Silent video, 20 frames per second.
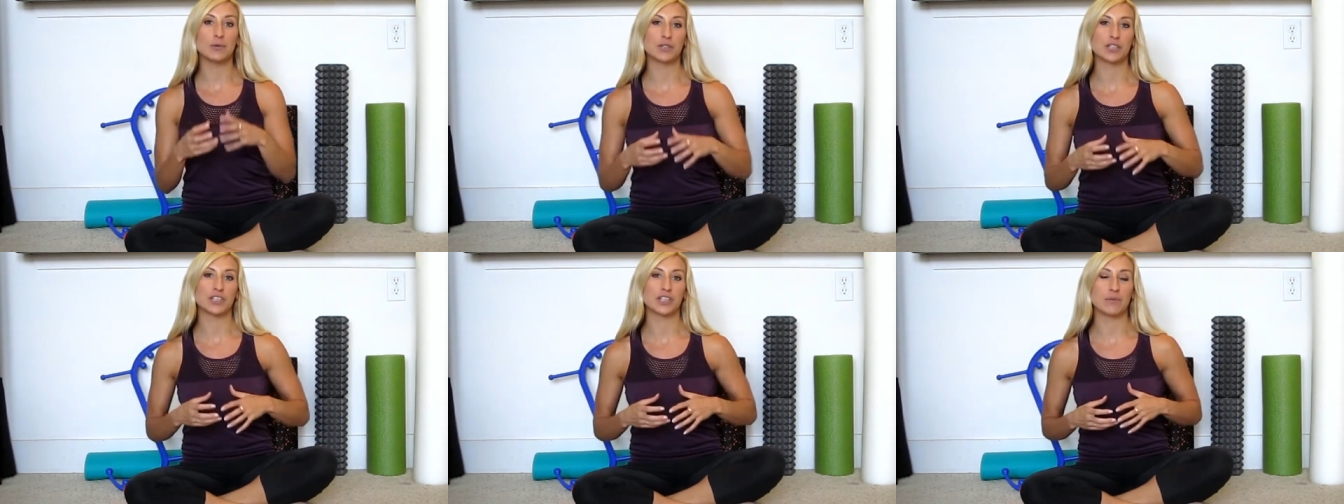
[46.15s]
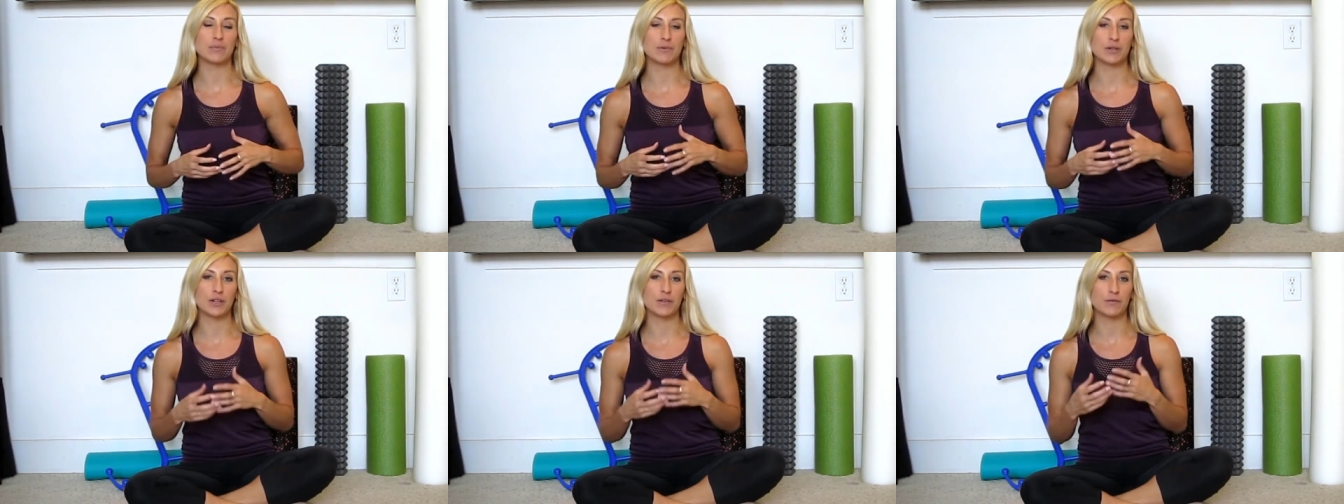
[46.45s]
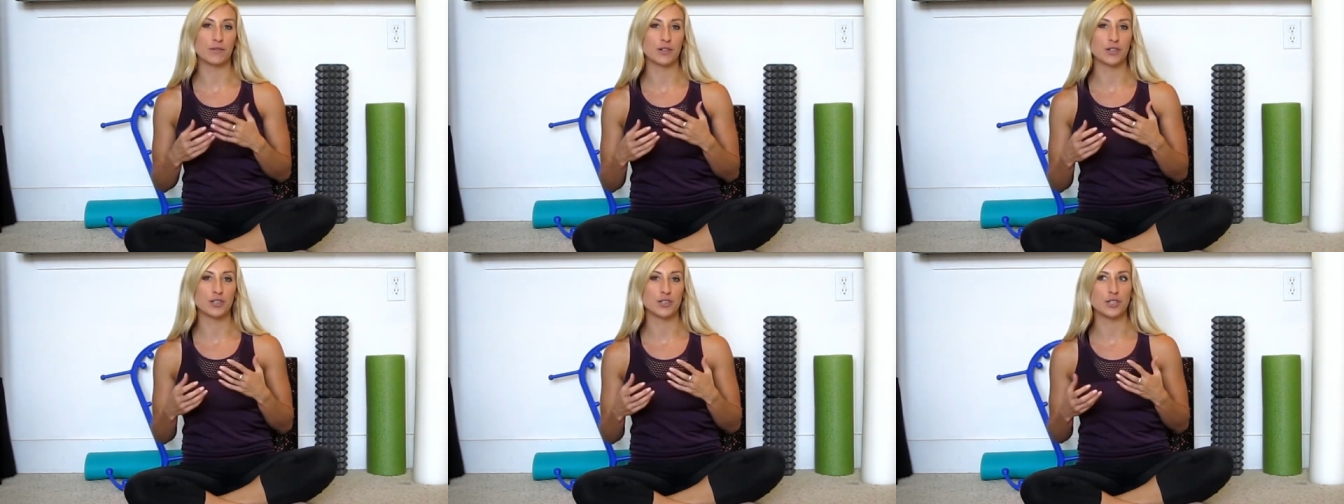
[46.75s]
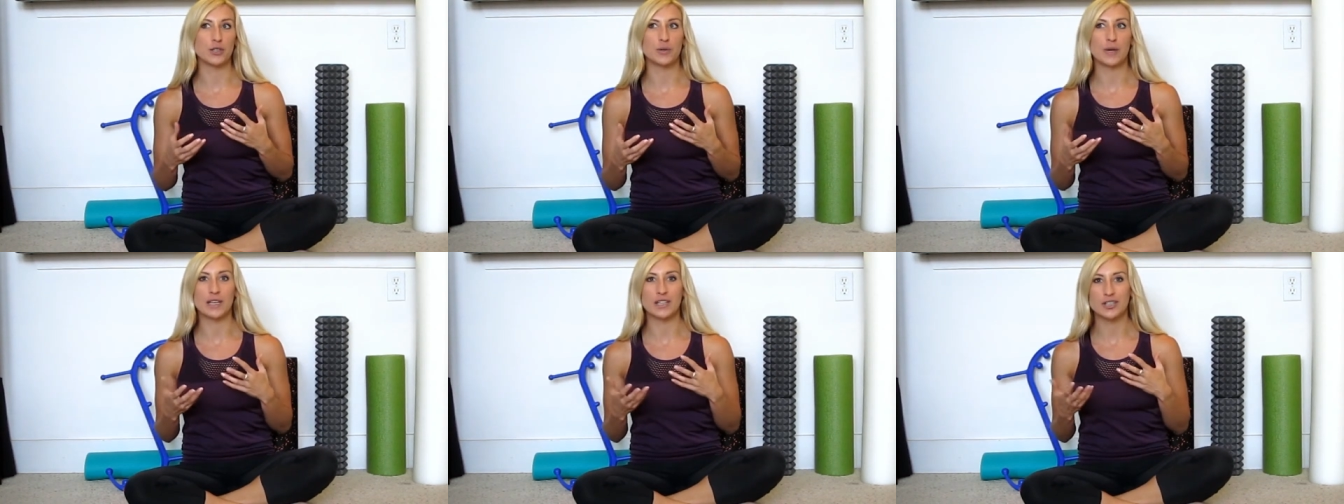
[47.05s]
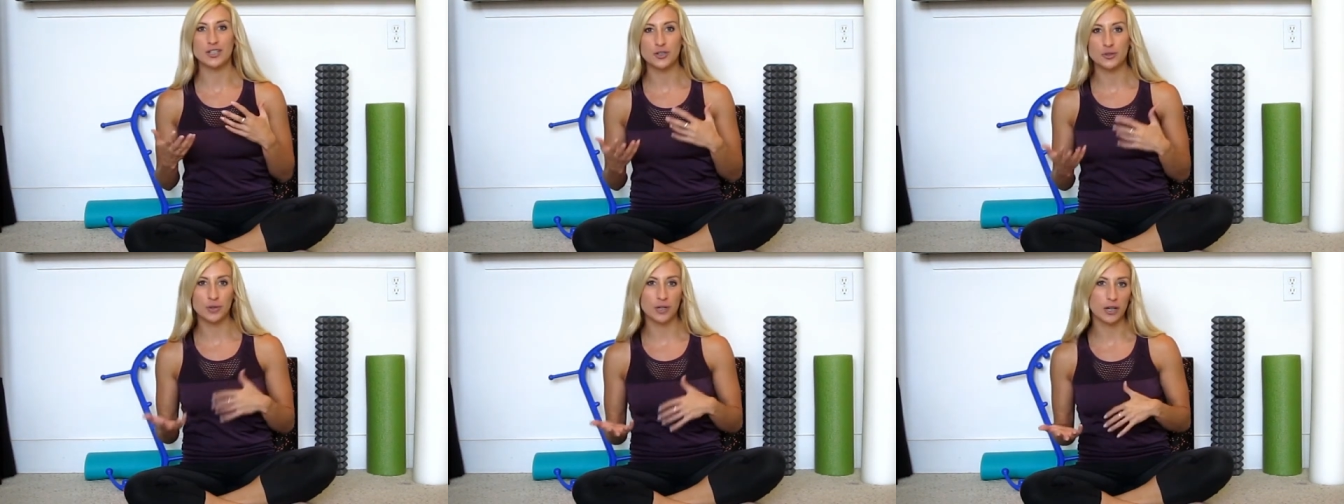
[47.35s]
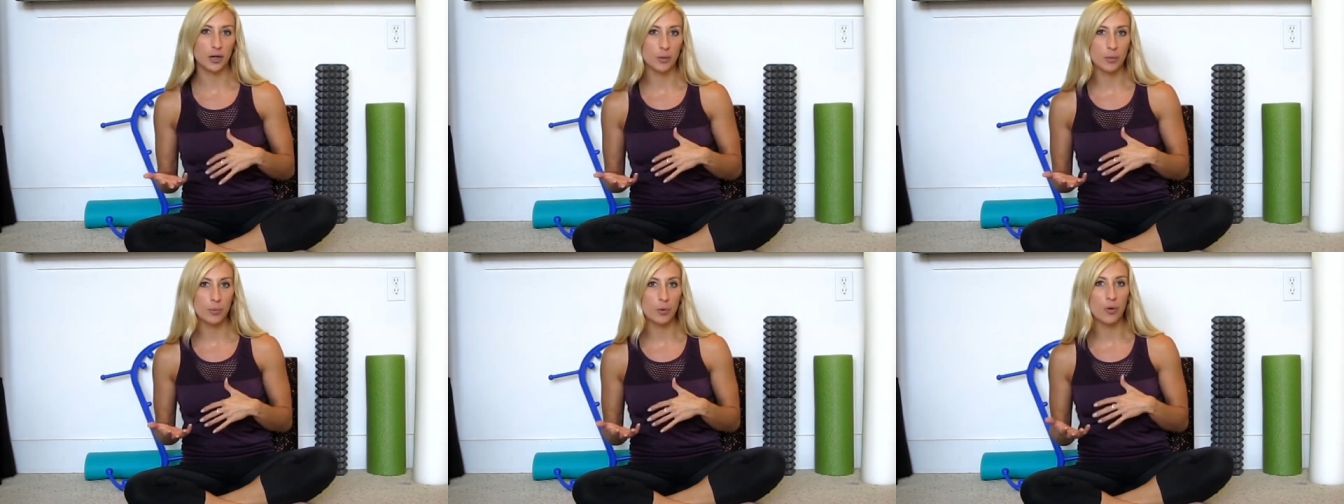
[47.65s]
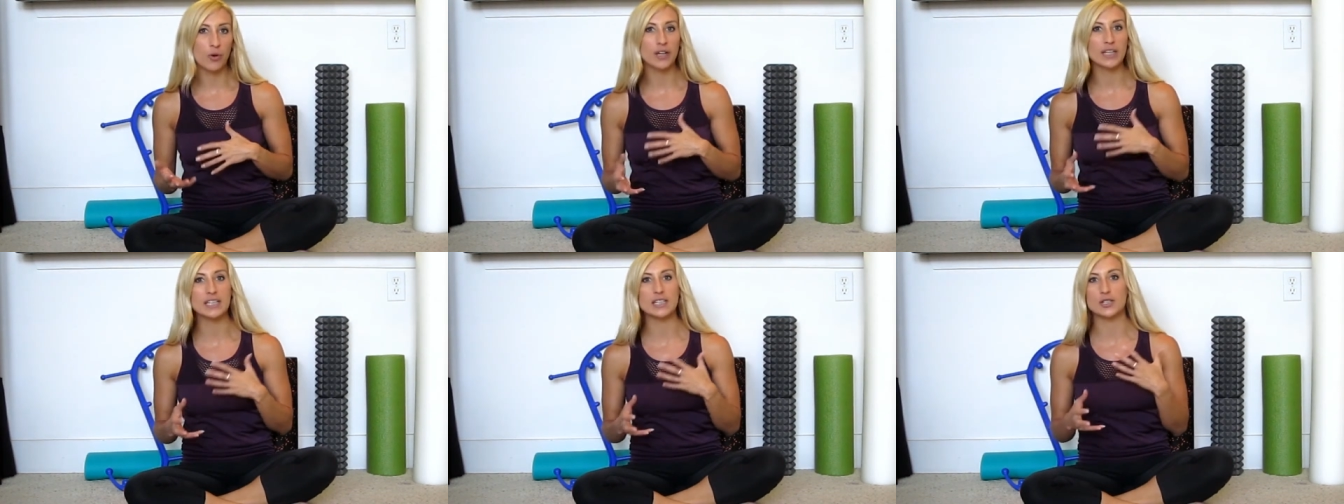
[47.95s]
which can be referred to as trigger
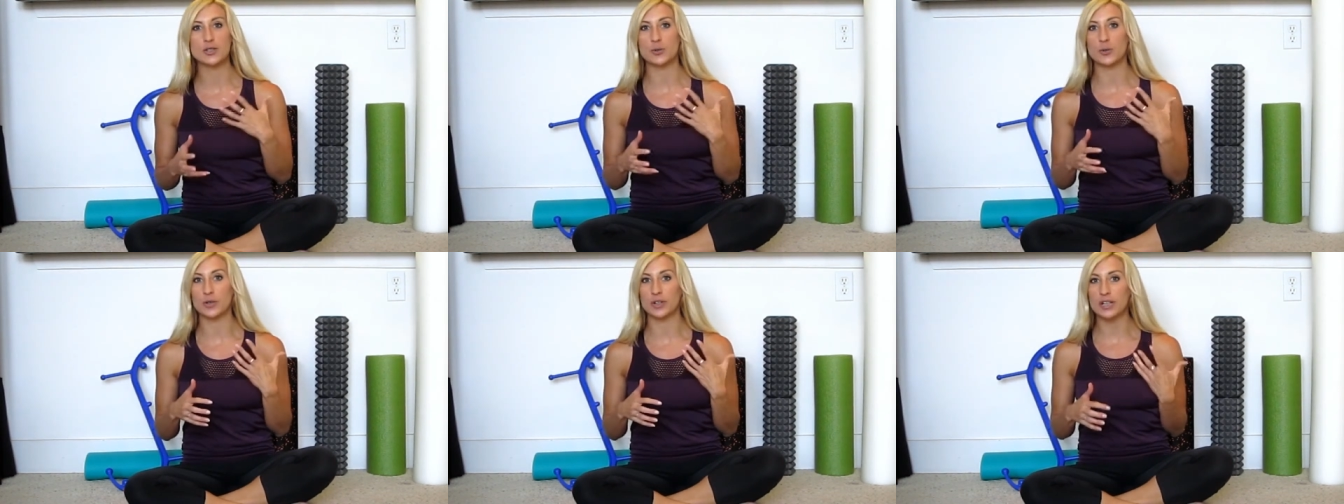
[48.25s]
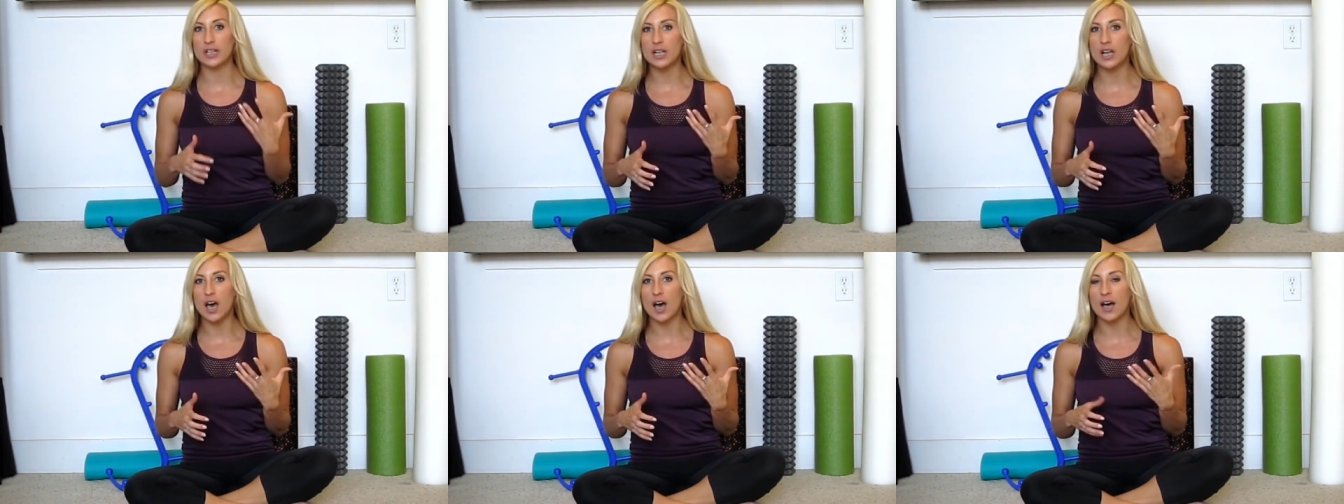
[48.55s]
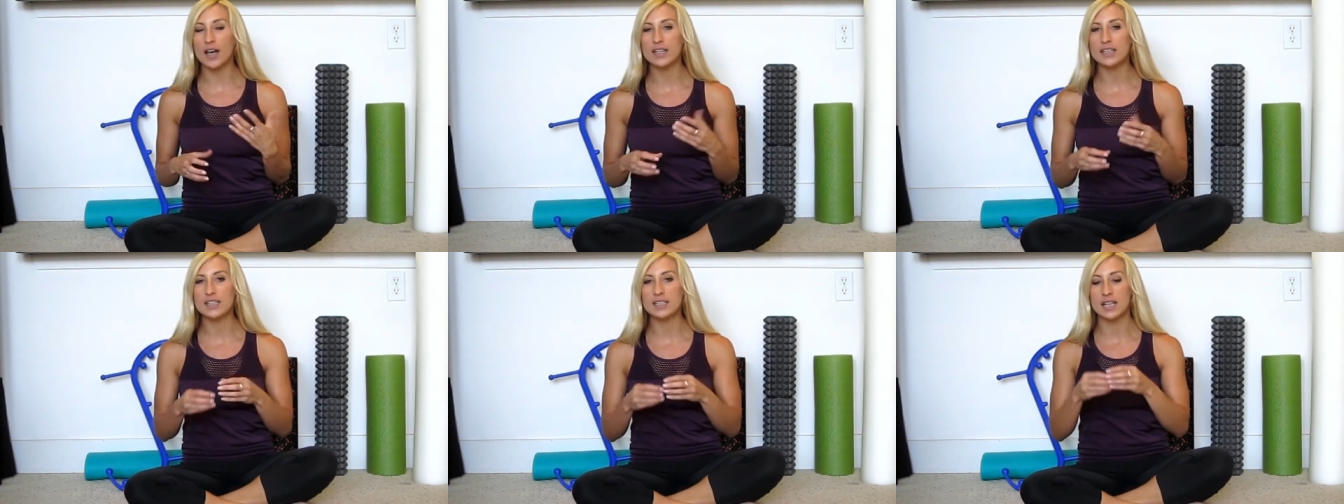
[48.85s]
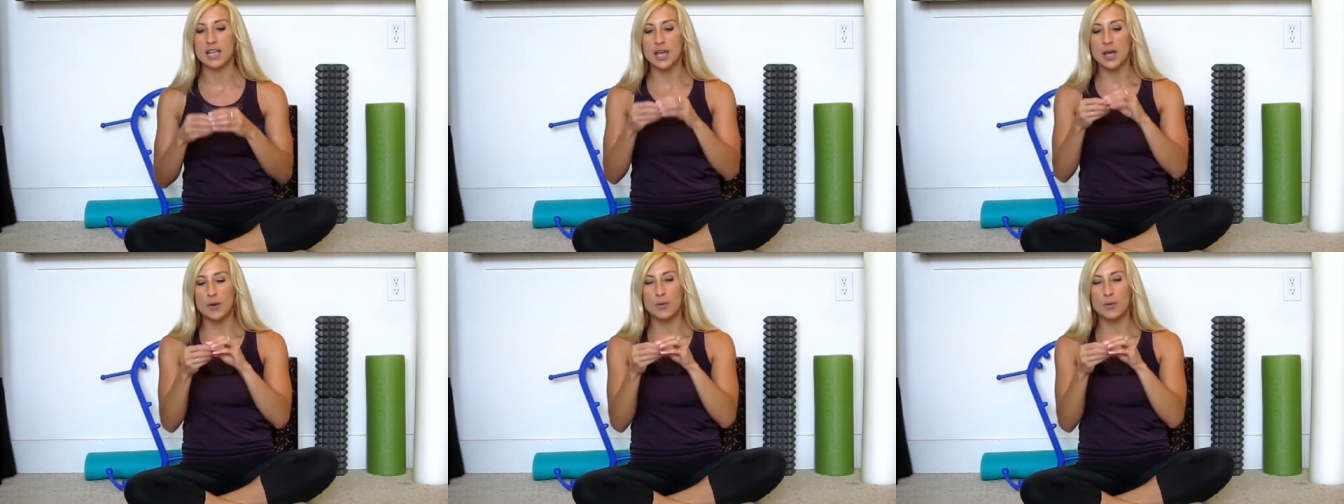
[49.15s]
points or knots,